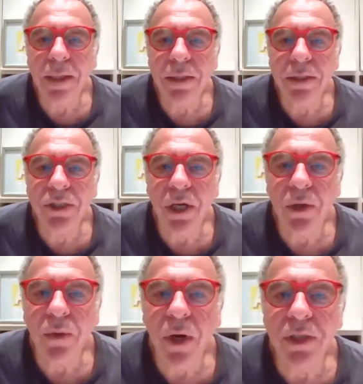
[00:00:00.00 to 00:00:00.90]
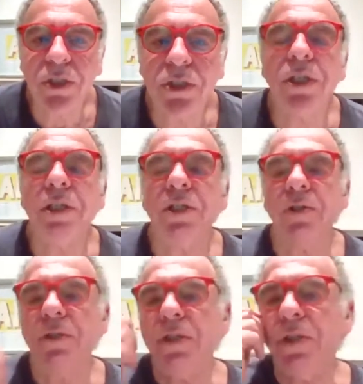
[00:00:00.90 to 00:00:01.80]
So I just need
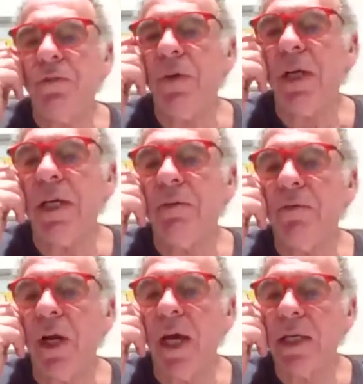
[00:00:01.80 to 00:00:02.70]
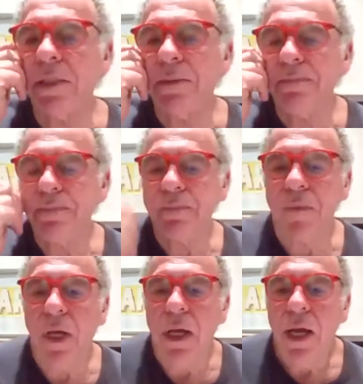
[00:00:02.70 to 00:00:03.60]
you to really relax.
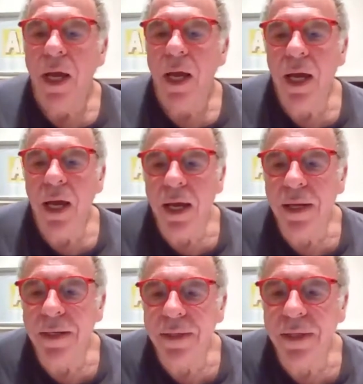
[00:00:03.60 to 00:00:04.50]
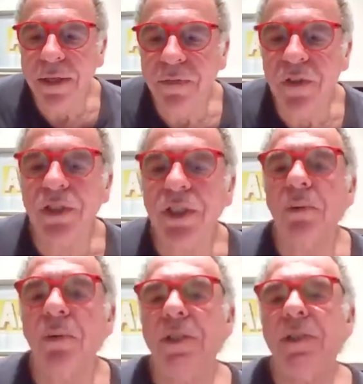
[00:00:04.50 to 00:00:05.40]
And the first thing I
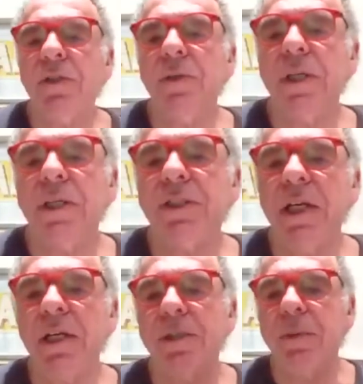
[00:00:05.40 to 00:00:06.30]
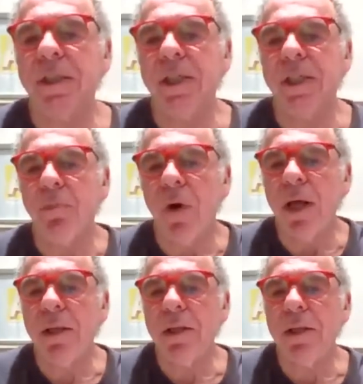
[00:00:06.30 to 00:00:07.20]
want you to do is take a nice big deep
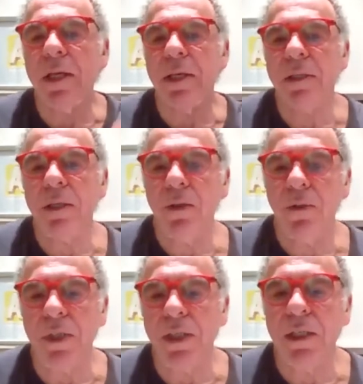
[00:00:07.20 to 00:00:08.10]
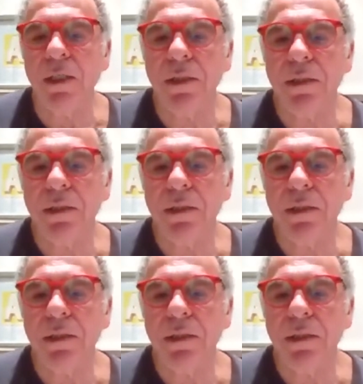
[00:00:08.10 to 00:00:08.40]
breath and hold it in.